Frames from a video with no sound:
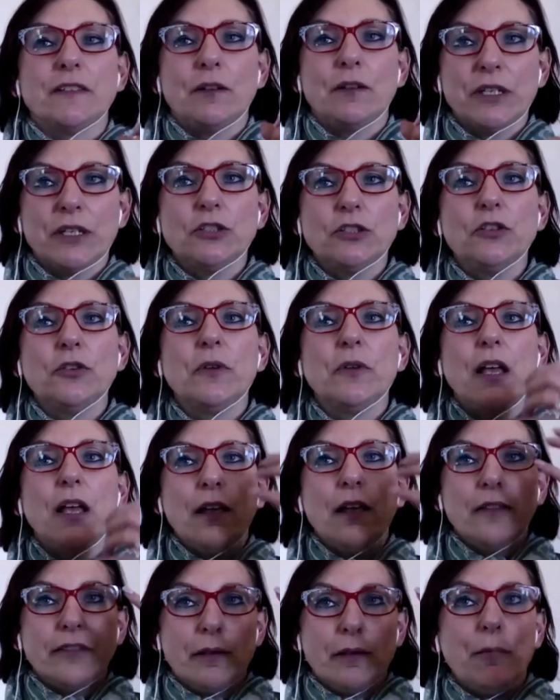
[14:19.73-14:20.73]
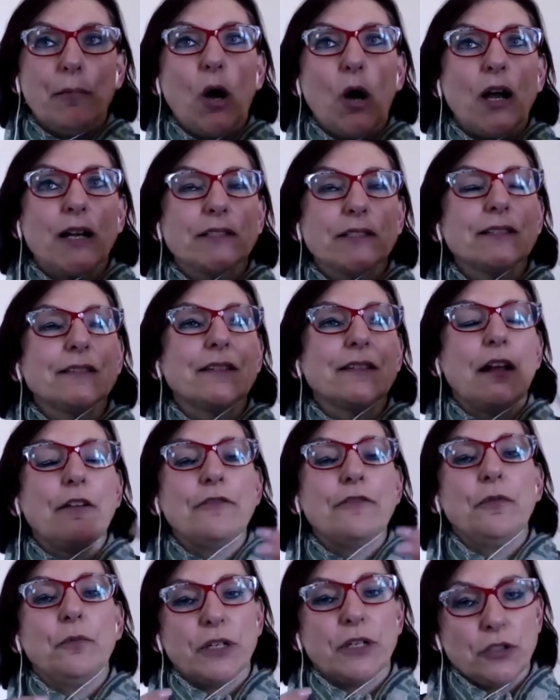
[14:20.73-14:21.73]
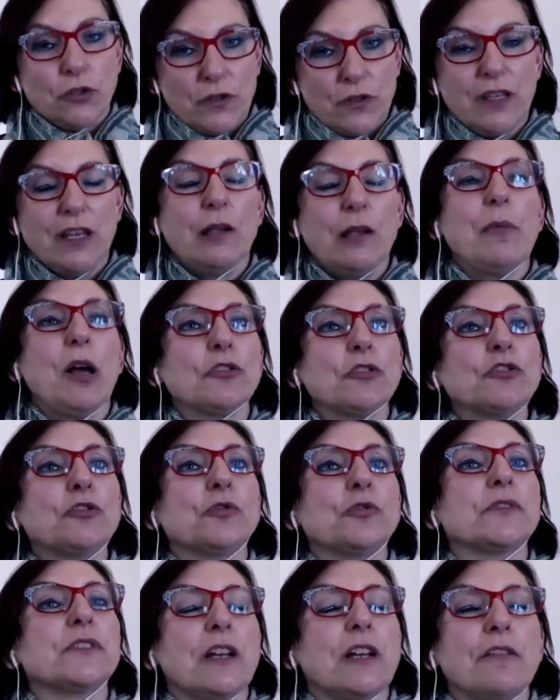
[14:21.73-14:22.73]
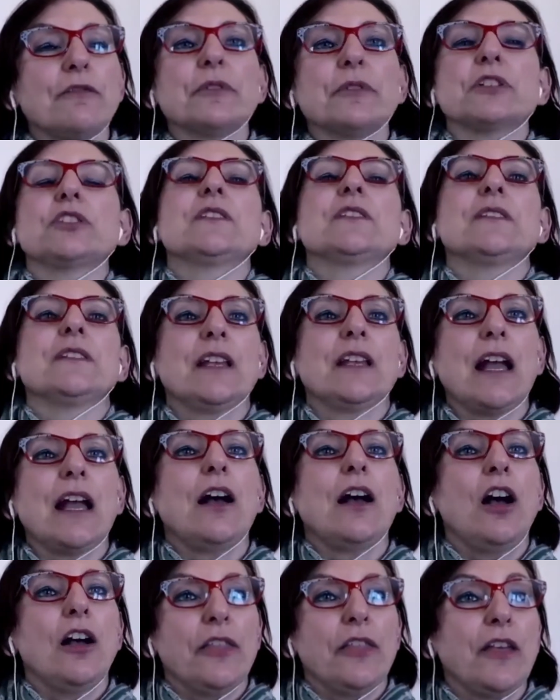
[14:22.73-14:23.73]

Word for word: So we do the mind stuff, we do the emotional stuff, which is the, uh,